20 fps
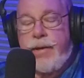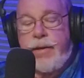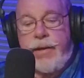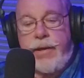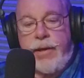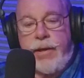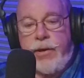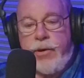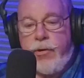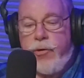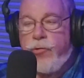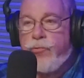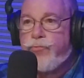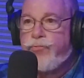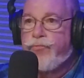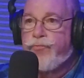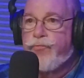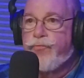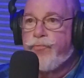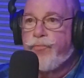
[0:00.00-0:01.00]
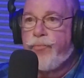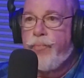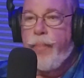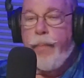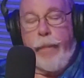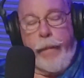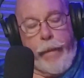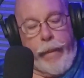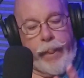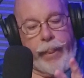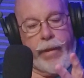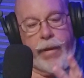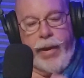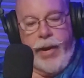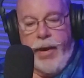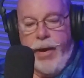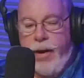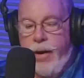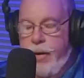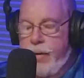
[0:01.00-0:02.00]
well, what else is new?
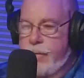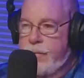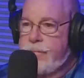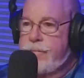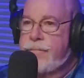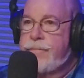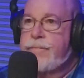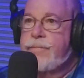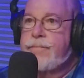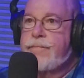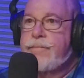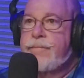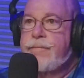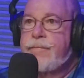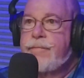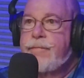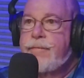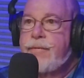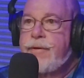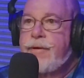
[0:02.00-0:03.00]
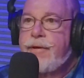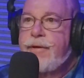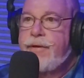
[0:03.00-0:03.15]
That's a long line.